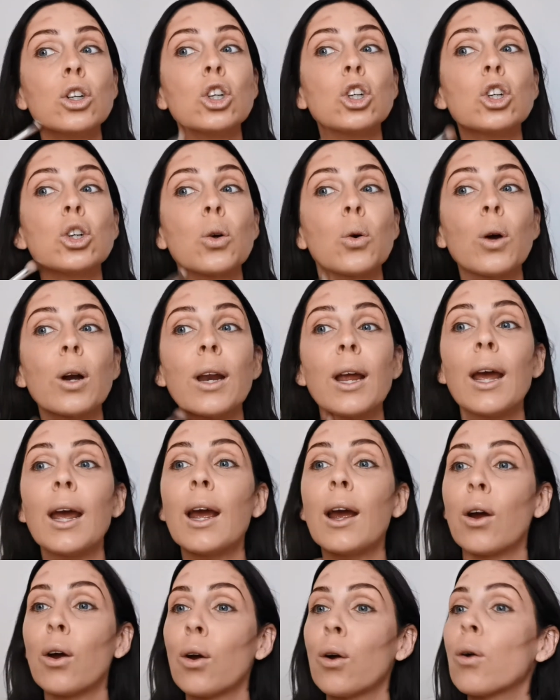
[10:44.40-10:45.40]
short
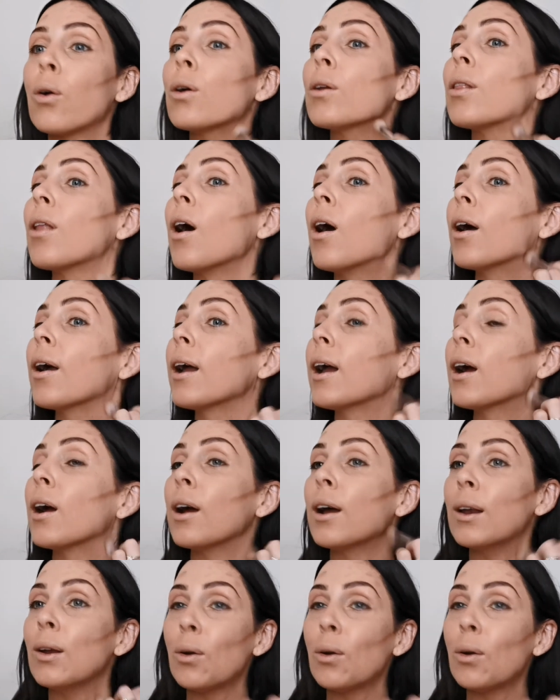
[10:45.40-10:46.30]
hair or long hair.